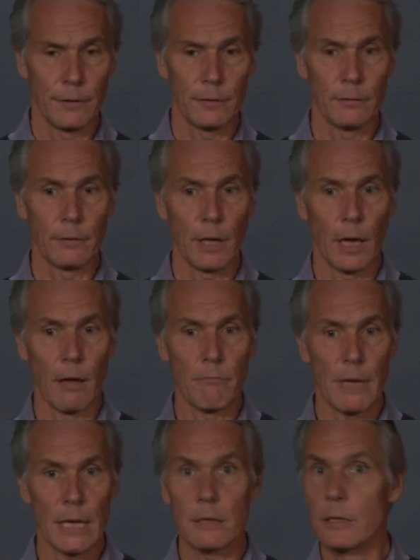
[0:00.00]
You
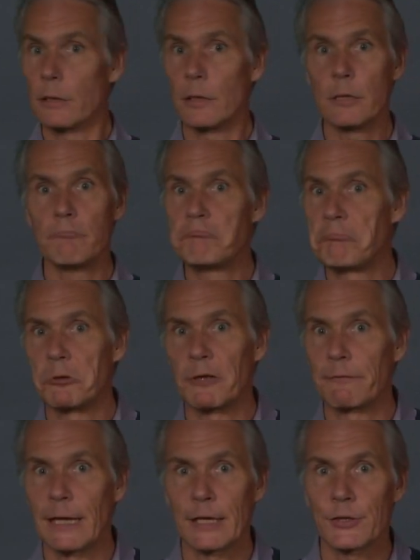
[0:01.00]
made good
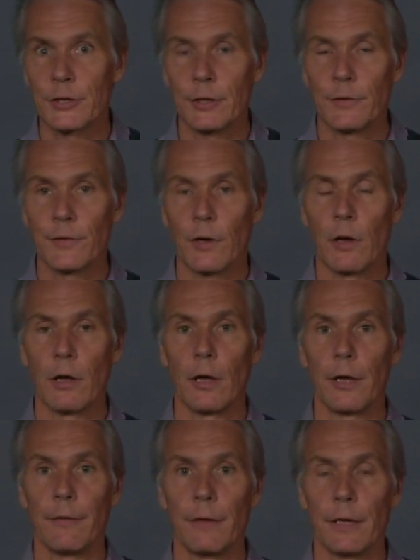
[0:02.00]
reflections
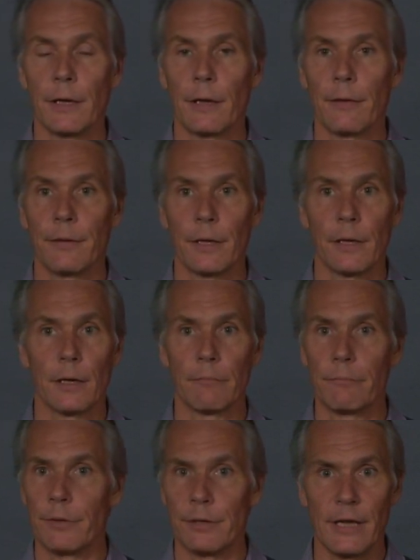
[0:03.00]
on
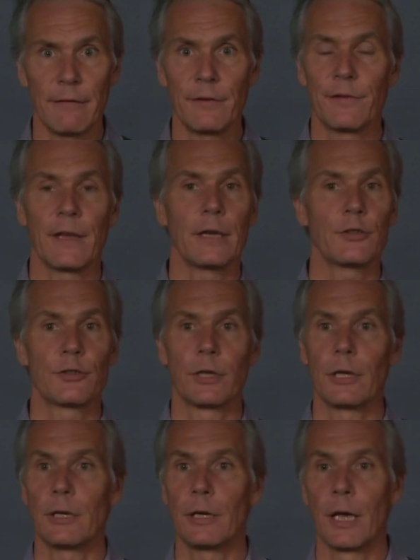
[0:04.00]
the
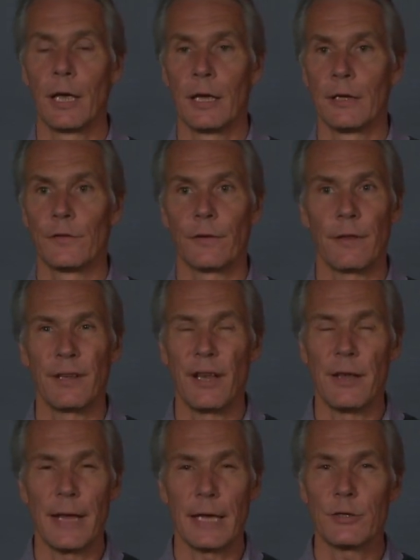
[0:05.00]
devastation, sort of
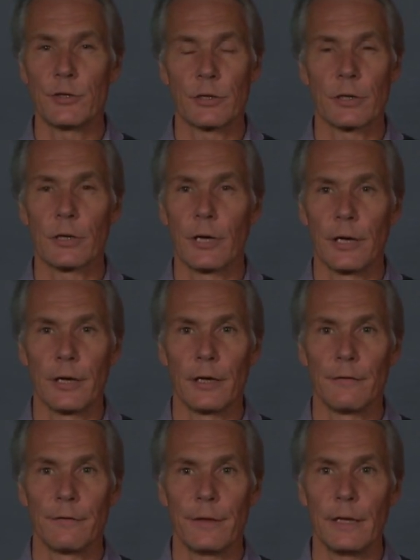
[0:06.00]
the nature
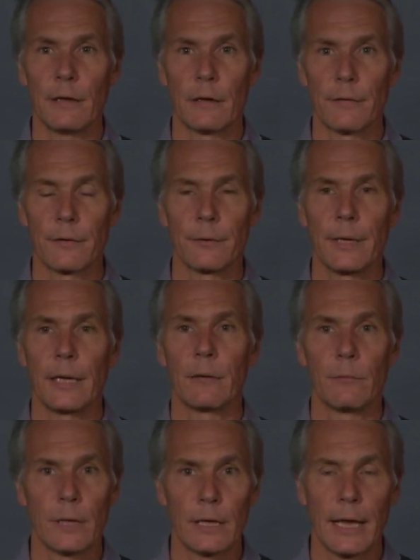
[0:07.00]
of the
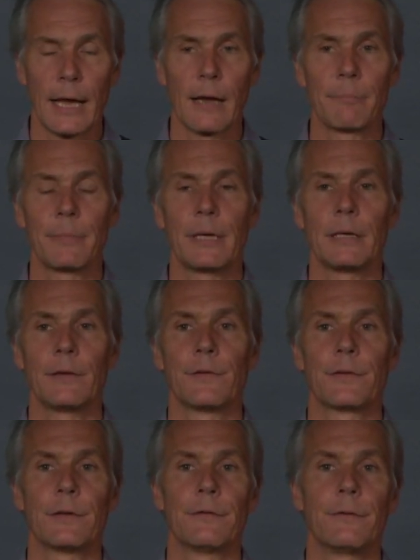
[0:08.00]
earthquake, where it happened, and
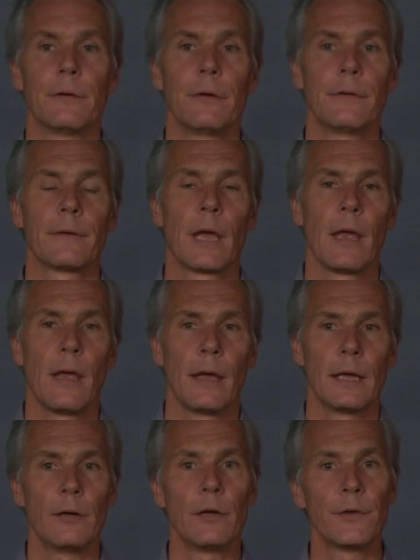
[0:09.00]
so forth,
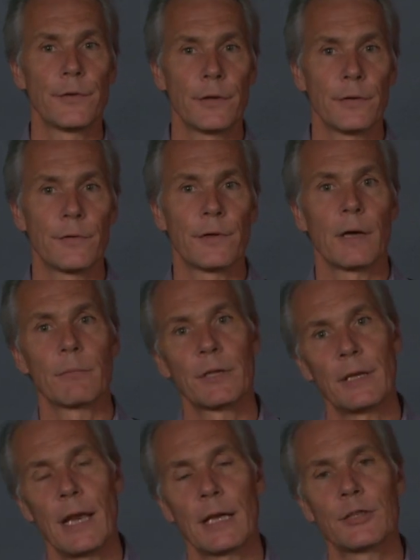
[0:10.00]
and also some
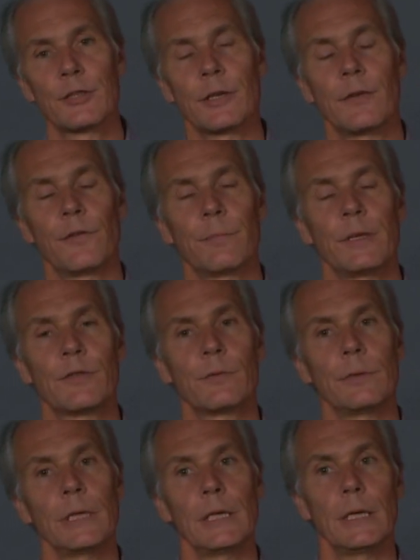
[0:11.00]
connections
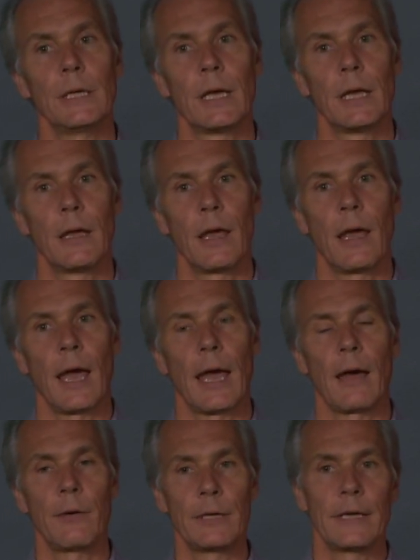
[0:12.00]
between
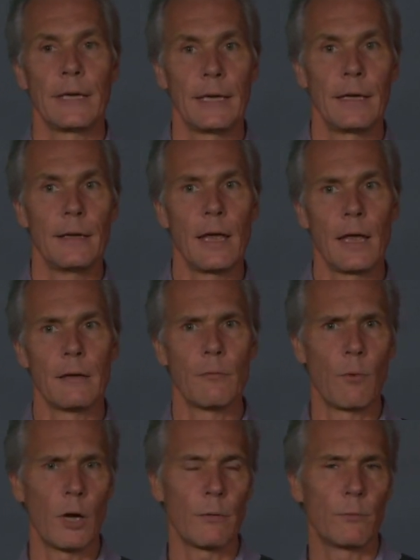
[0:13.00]
how it hit
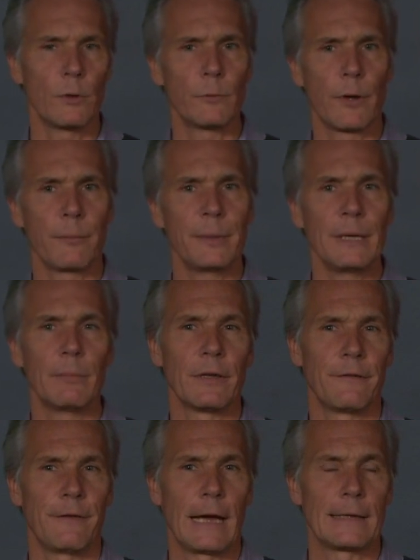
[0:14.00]
and what were the
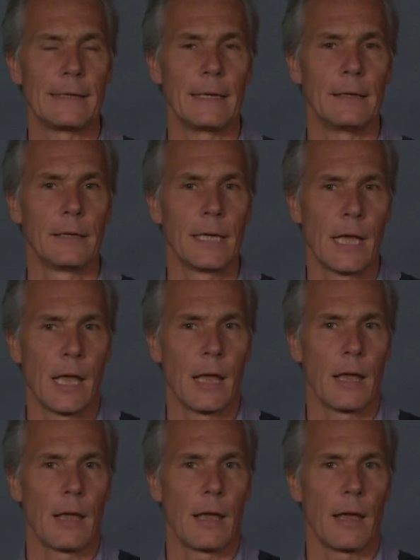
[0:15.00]
people affected.
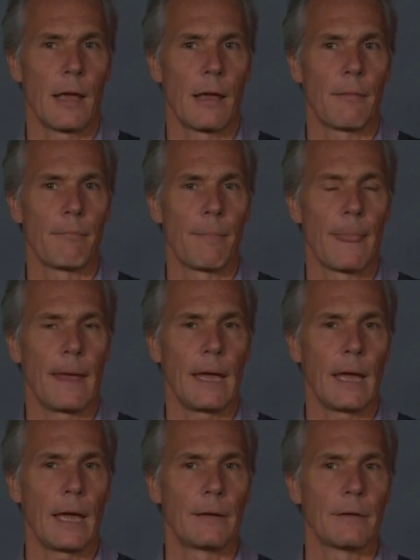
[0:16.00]
And
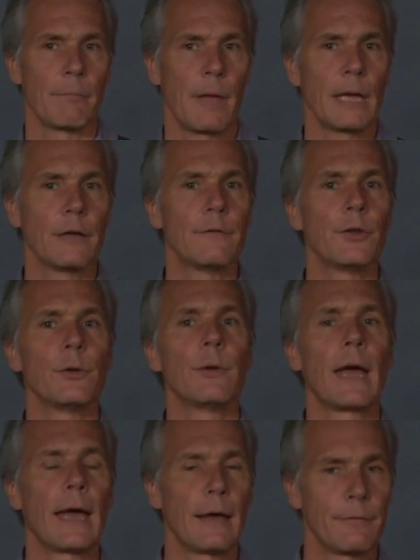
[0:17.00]
many of you
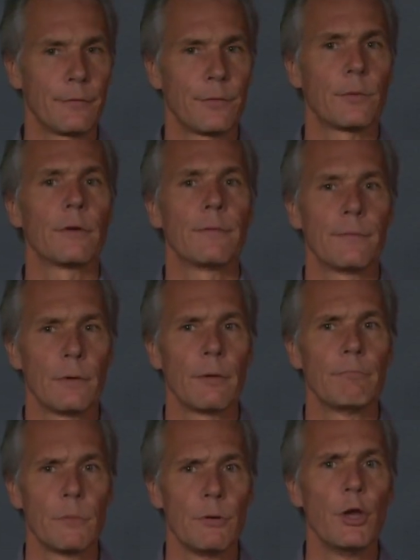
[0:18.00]
have sort of
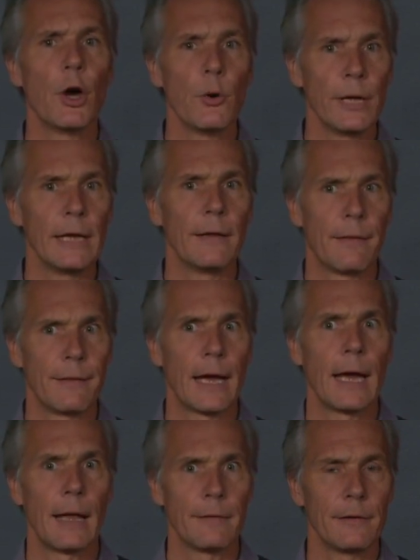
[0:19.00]
noted
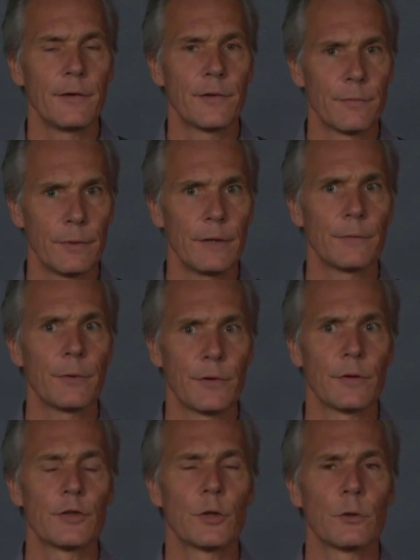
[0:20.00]
that this
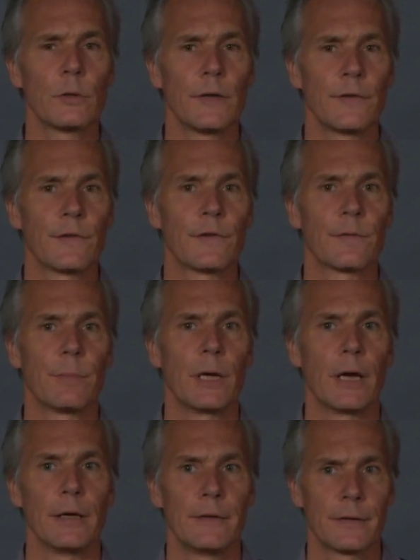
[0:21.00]
was a tourist
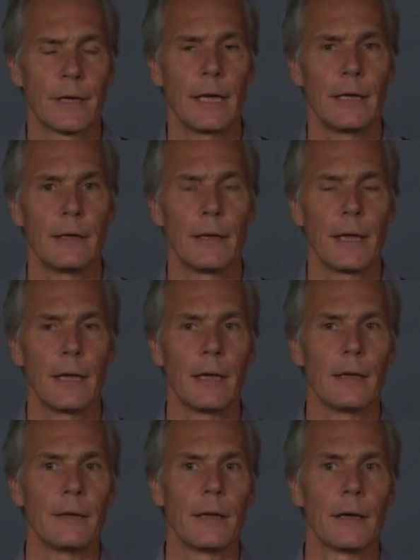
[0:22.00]
spot
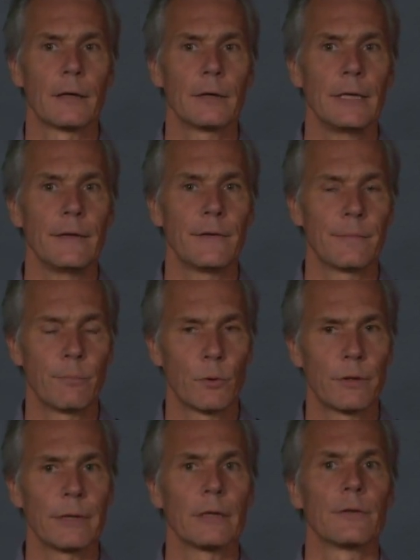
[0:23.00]
in Greece,
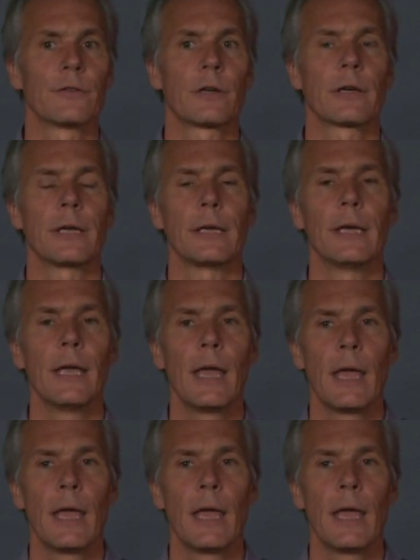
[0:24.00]
bordering on Turkey.